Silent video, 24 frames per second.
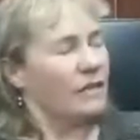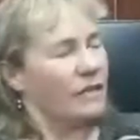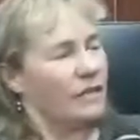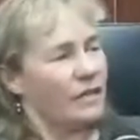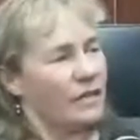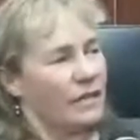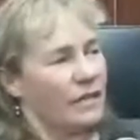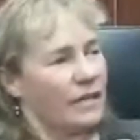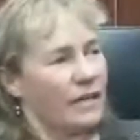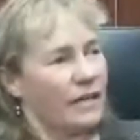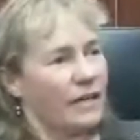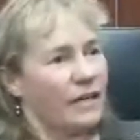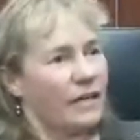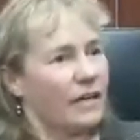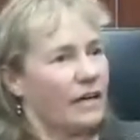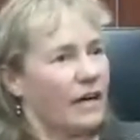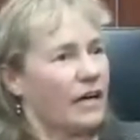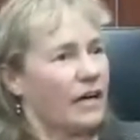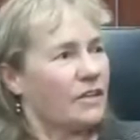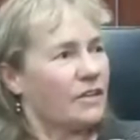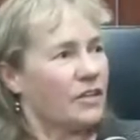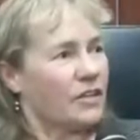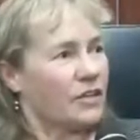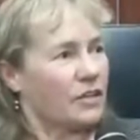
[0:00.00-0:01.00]
Yeah,
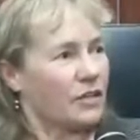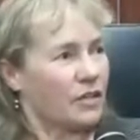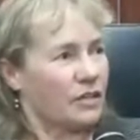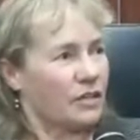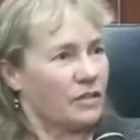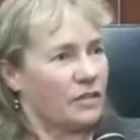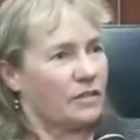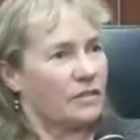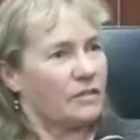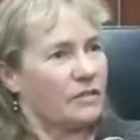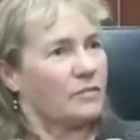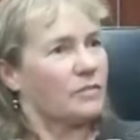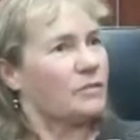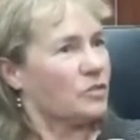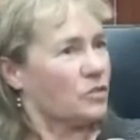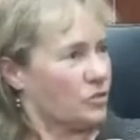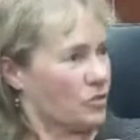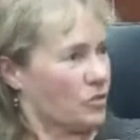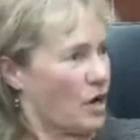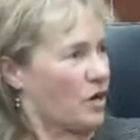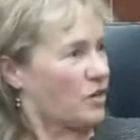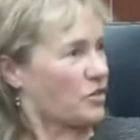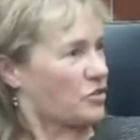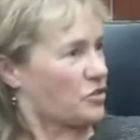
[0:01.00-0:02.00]
I think,
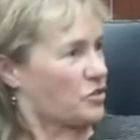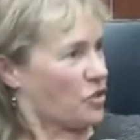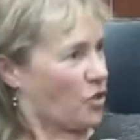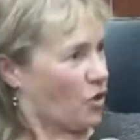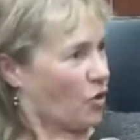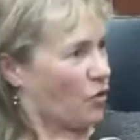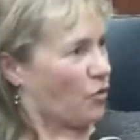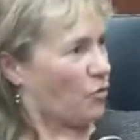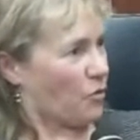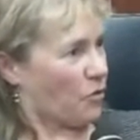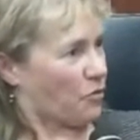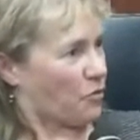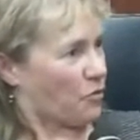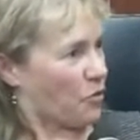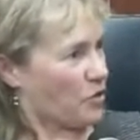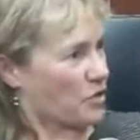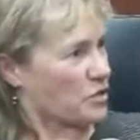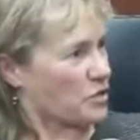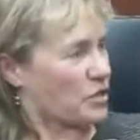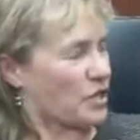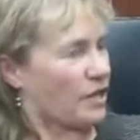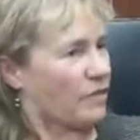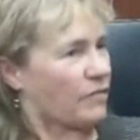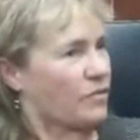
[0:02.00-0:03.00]
hard to know, of
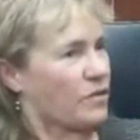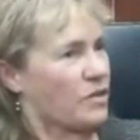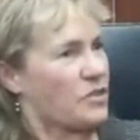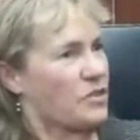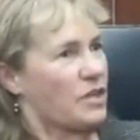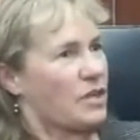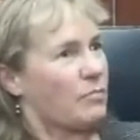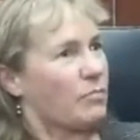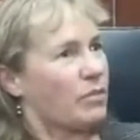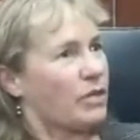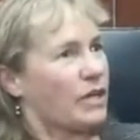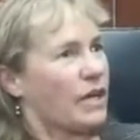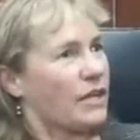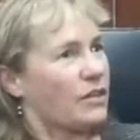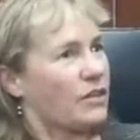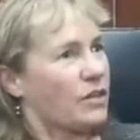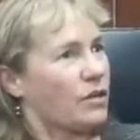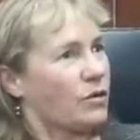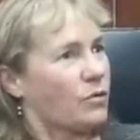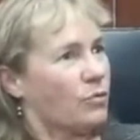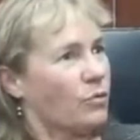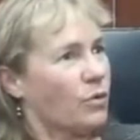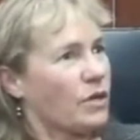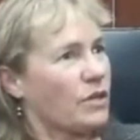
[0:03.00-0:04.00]
course, everything, but I
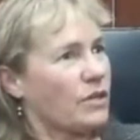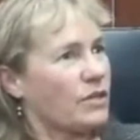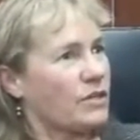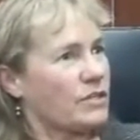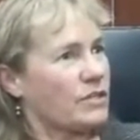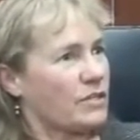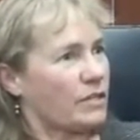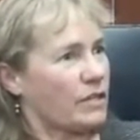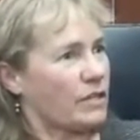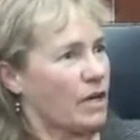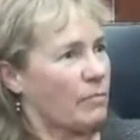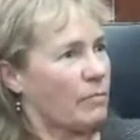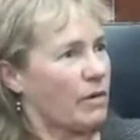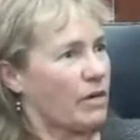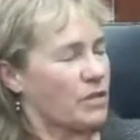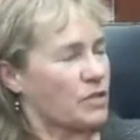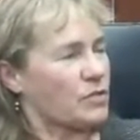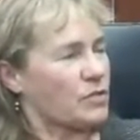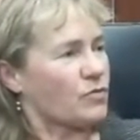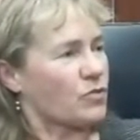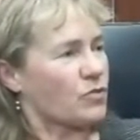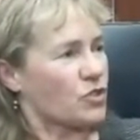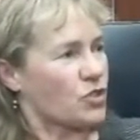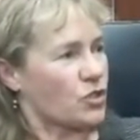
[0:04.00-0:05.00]
think one of the things that'll come out of
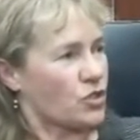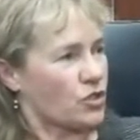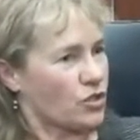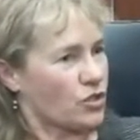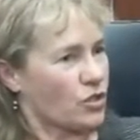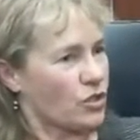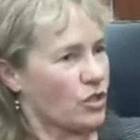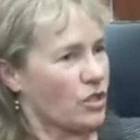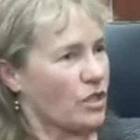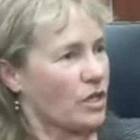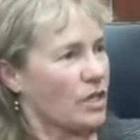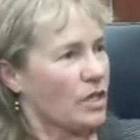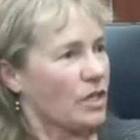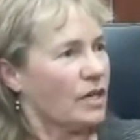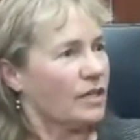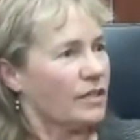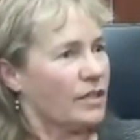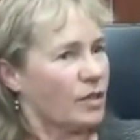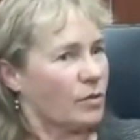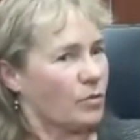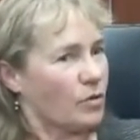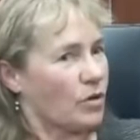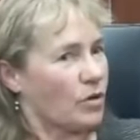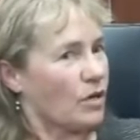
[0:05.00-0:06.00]
this for sure
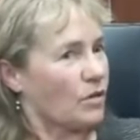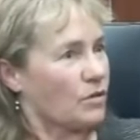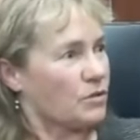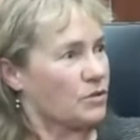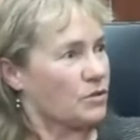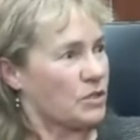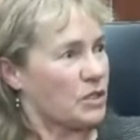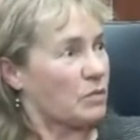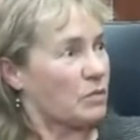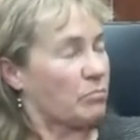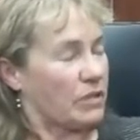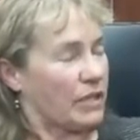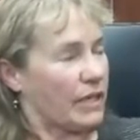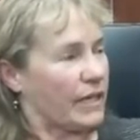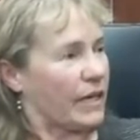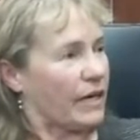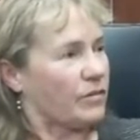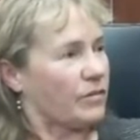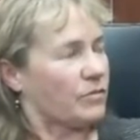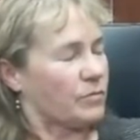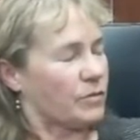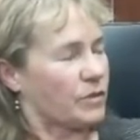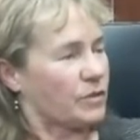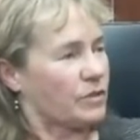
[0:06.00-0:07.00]
that we're all seeing play
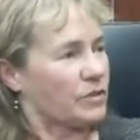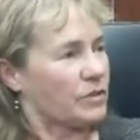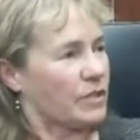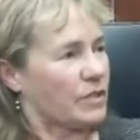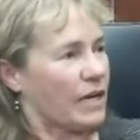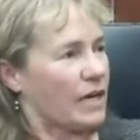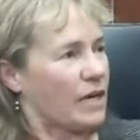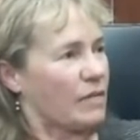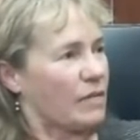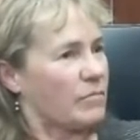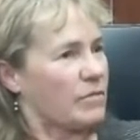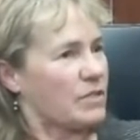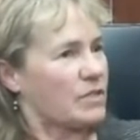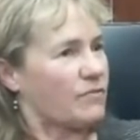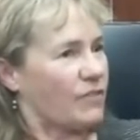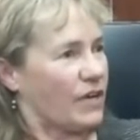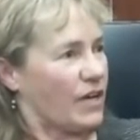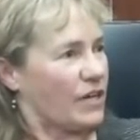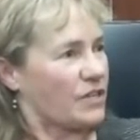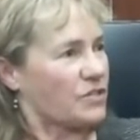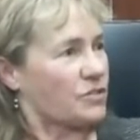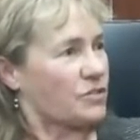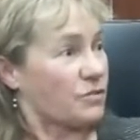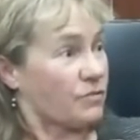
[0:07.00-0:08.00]
out in real time is
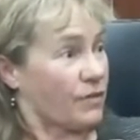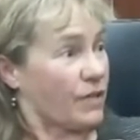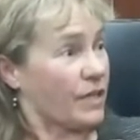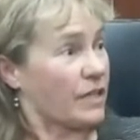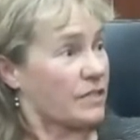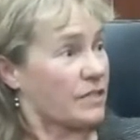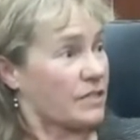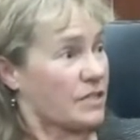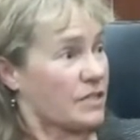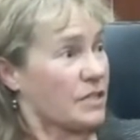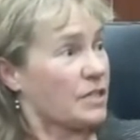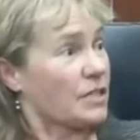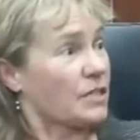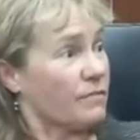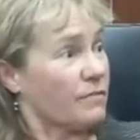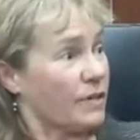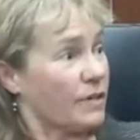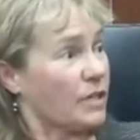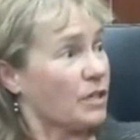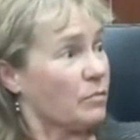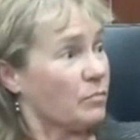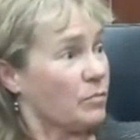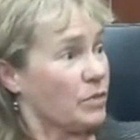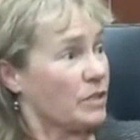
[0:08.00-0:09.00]
faster vaccine
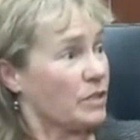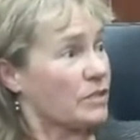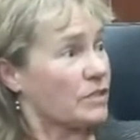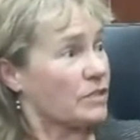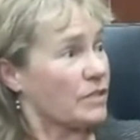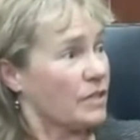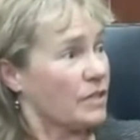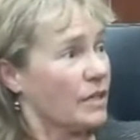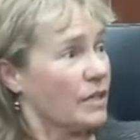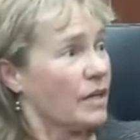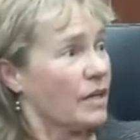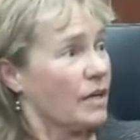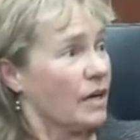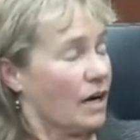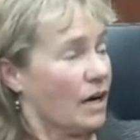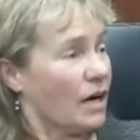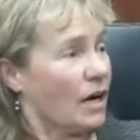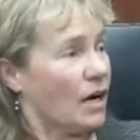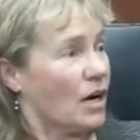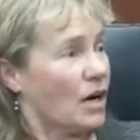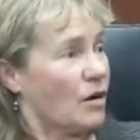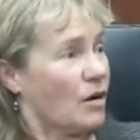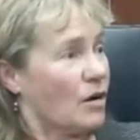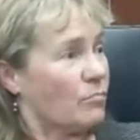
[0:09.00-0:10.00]
development.
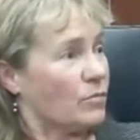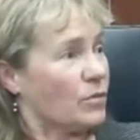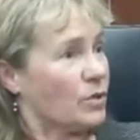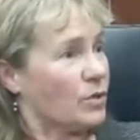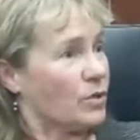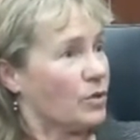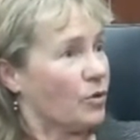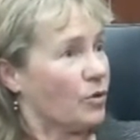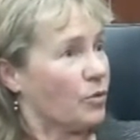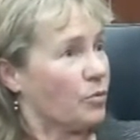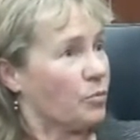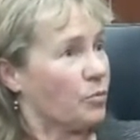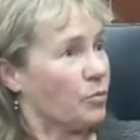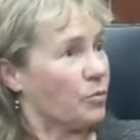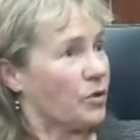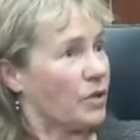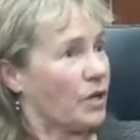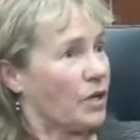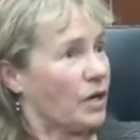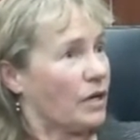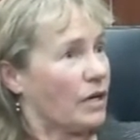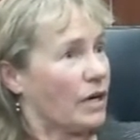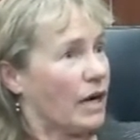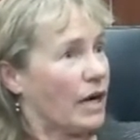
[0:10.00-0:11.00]

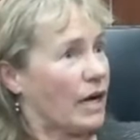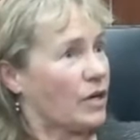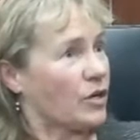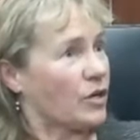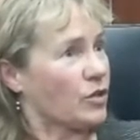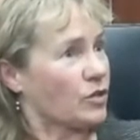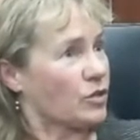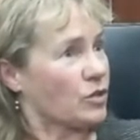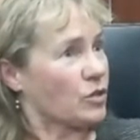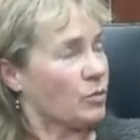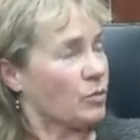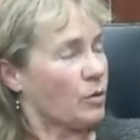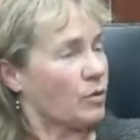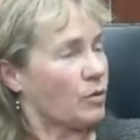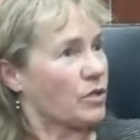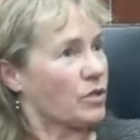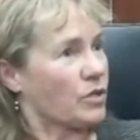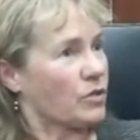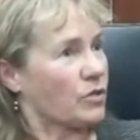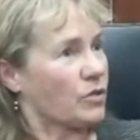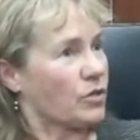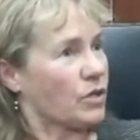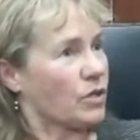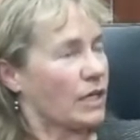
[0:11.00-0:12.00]
I heard
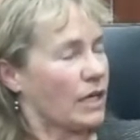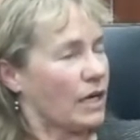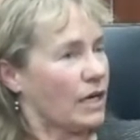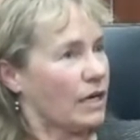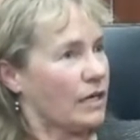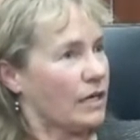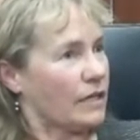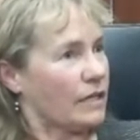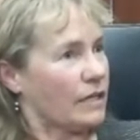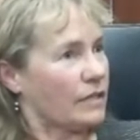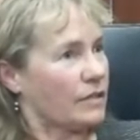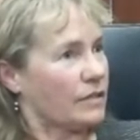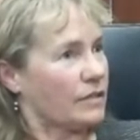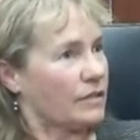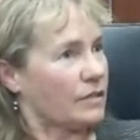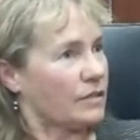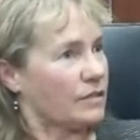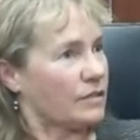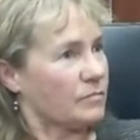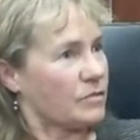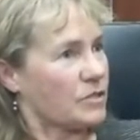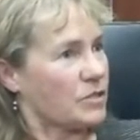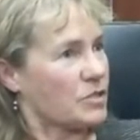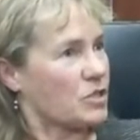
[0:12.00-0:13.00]
quoted early
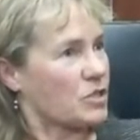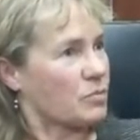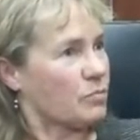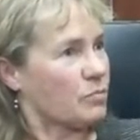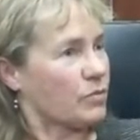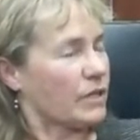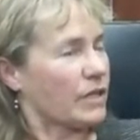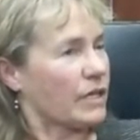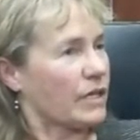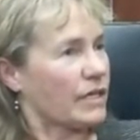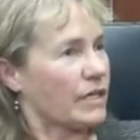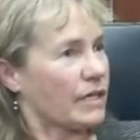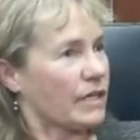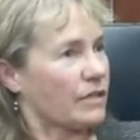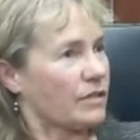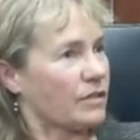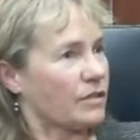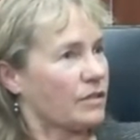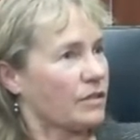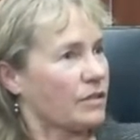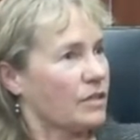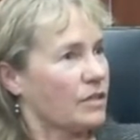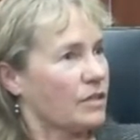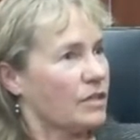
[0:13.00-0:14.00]
on this spring that
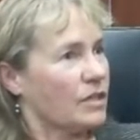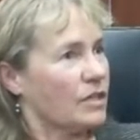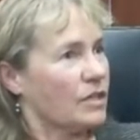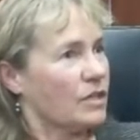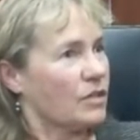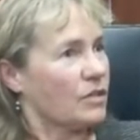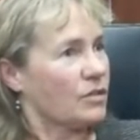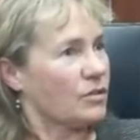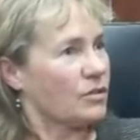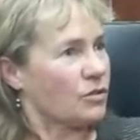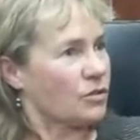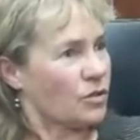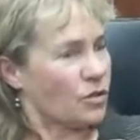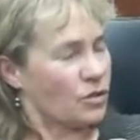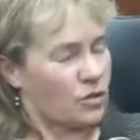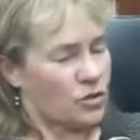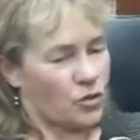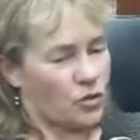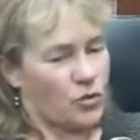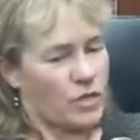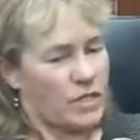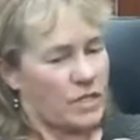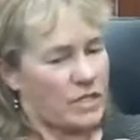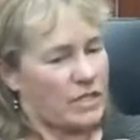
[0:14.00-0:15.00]
the
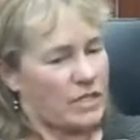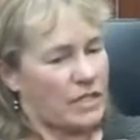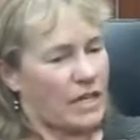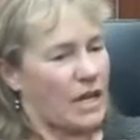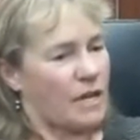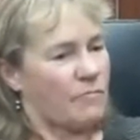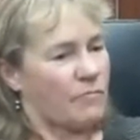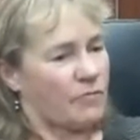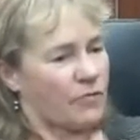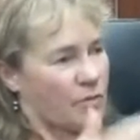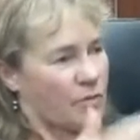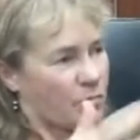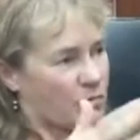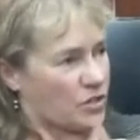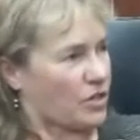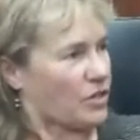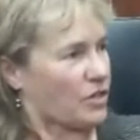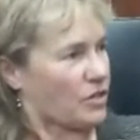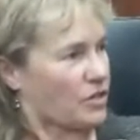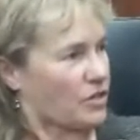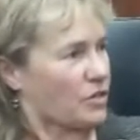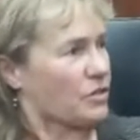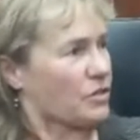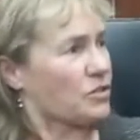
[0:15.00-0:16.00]
shortest time from
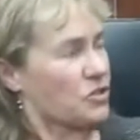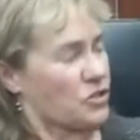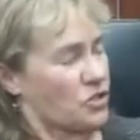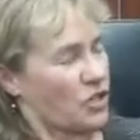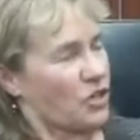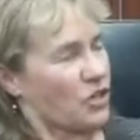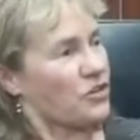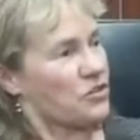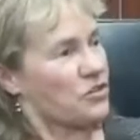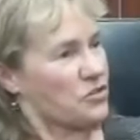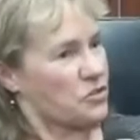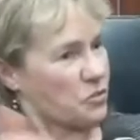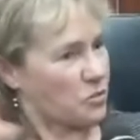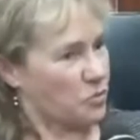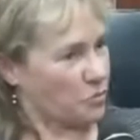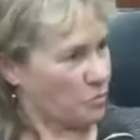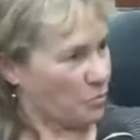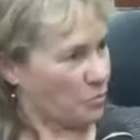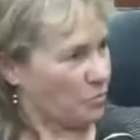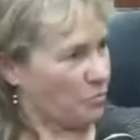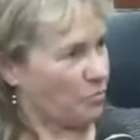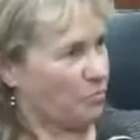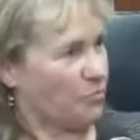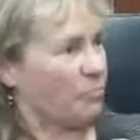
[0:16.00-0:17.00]
start to
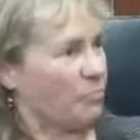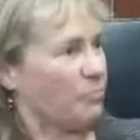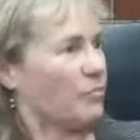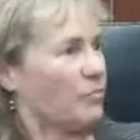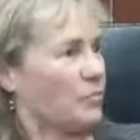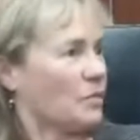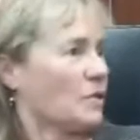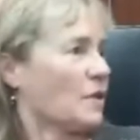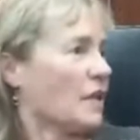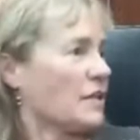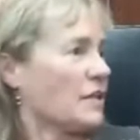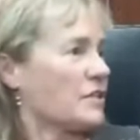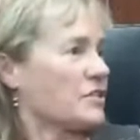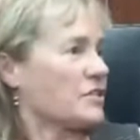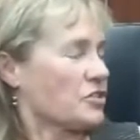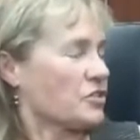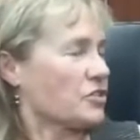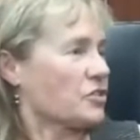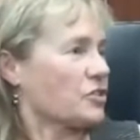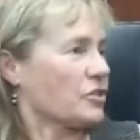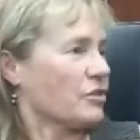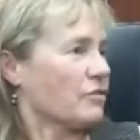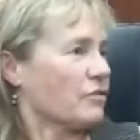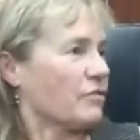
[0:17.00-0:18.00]

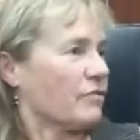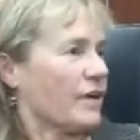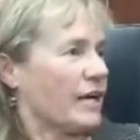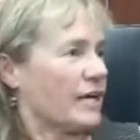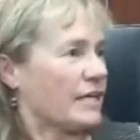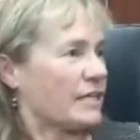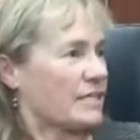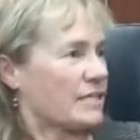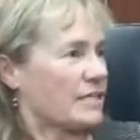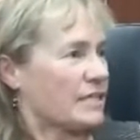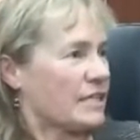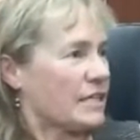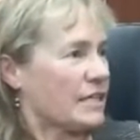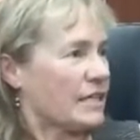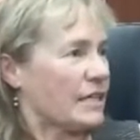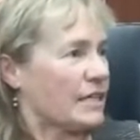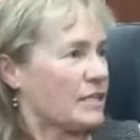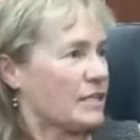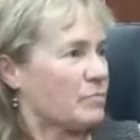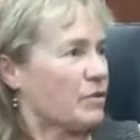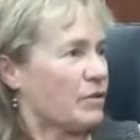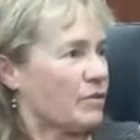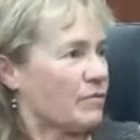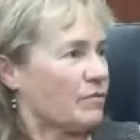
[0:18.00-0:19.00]
licensure of a vaccine
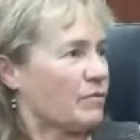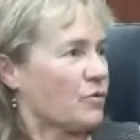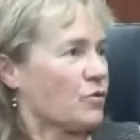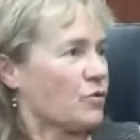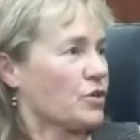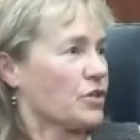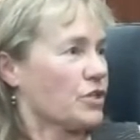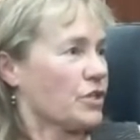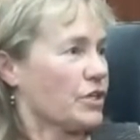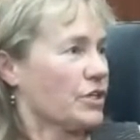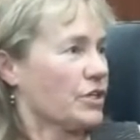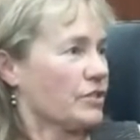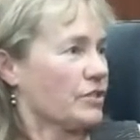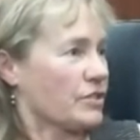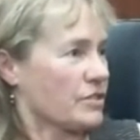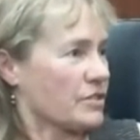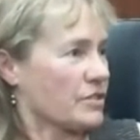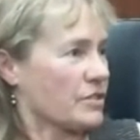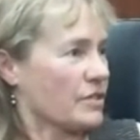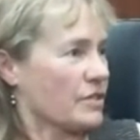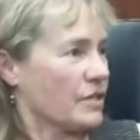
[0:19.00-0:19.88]
has been 4 years.